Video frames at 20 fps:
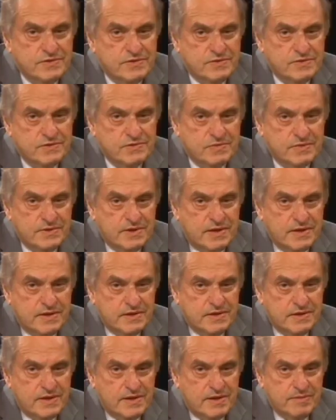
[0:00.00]
News will take a
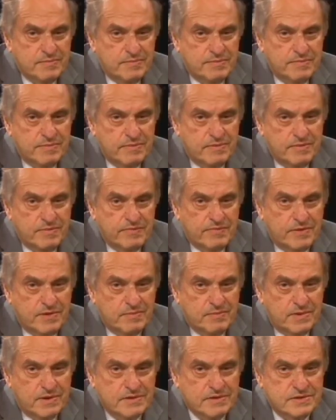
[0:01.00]
tape
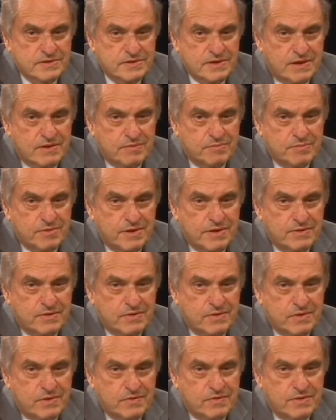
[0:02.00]
from us now and play it
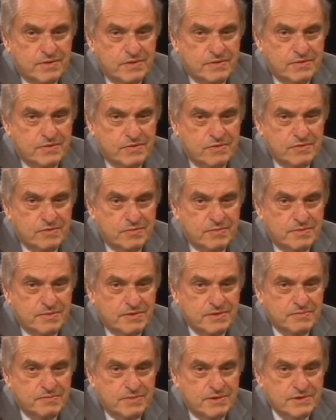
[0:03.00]
all over the tube,
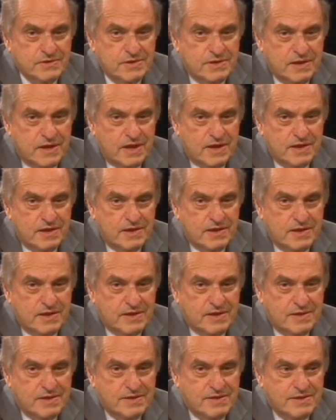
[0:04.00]
especially Hannity
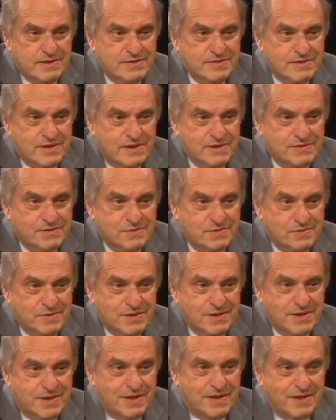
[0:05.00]
and these guys who
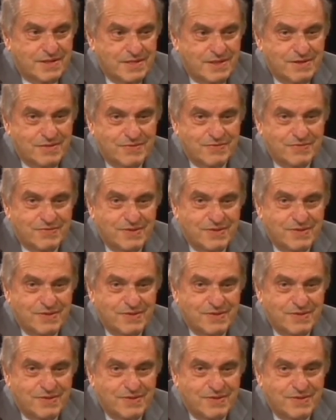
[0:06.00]
really love